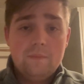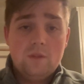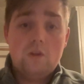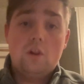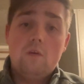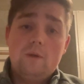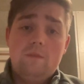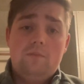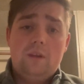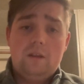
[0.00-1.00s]
The global
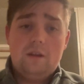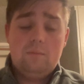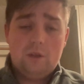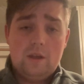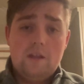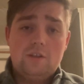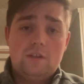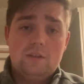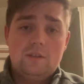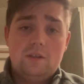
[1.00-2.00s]

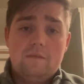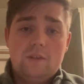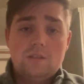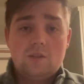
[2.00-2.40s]
implications of this